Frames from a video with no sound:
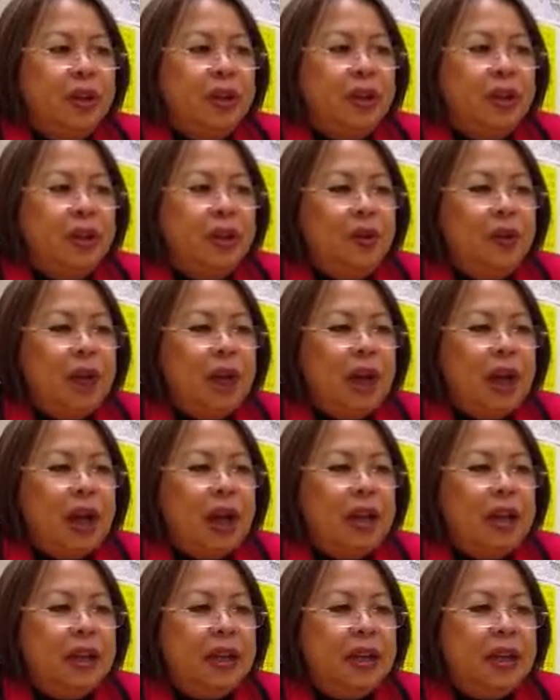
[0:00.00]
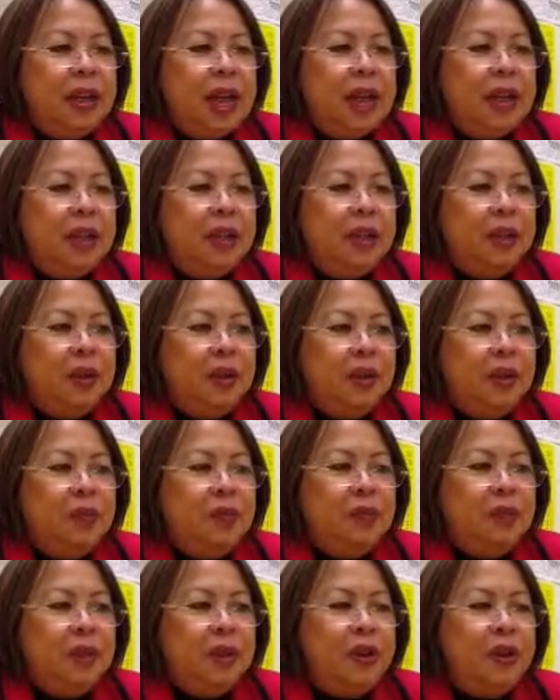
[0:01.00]
So then I decided to
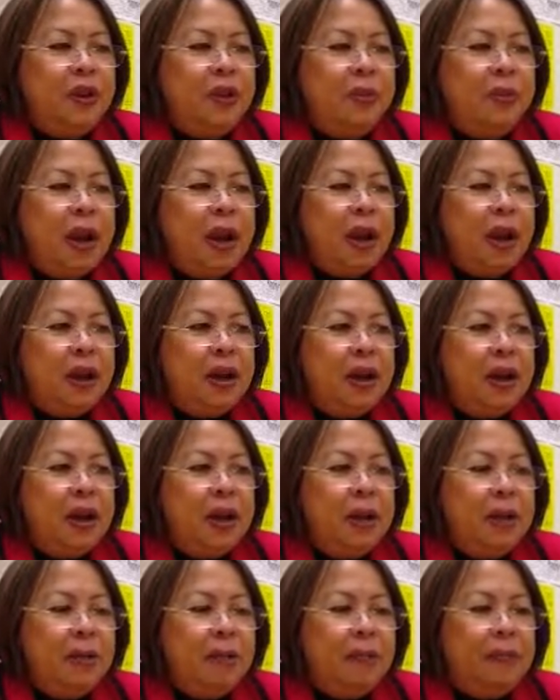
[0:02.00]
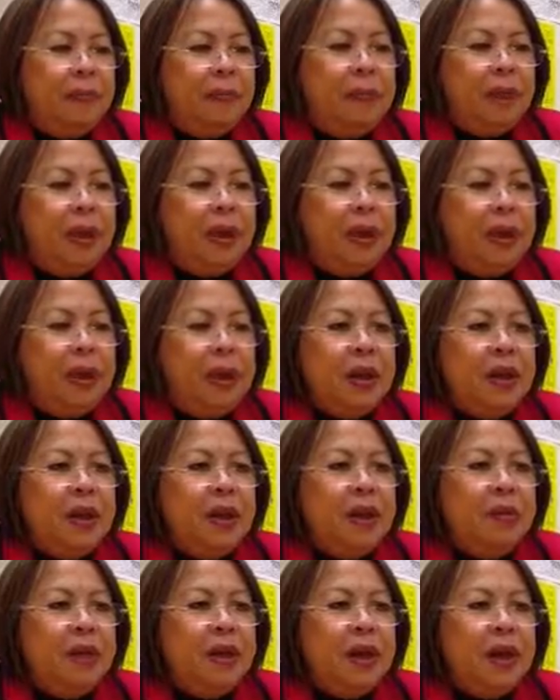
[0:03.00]
finish my
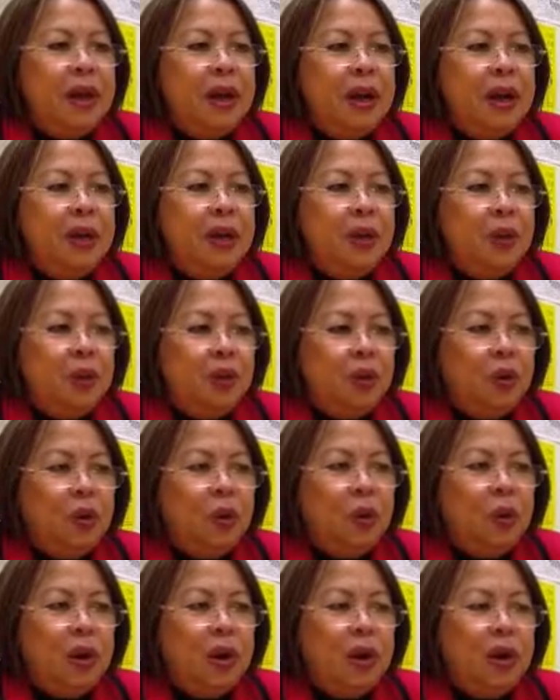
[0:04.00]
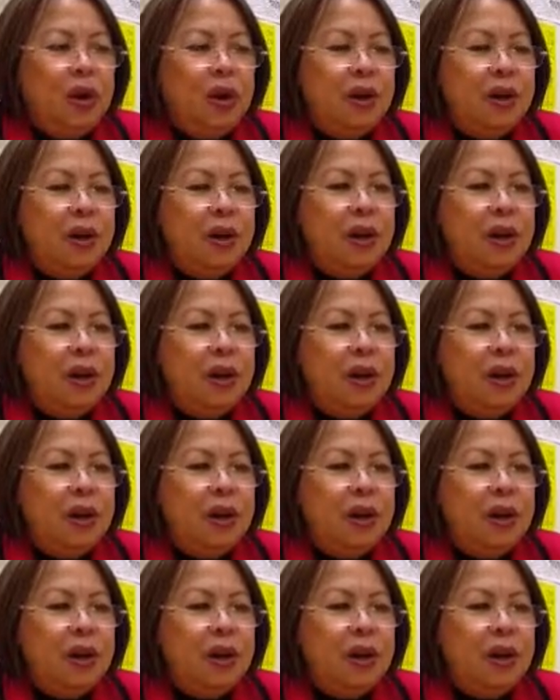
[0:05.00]
degree in social work.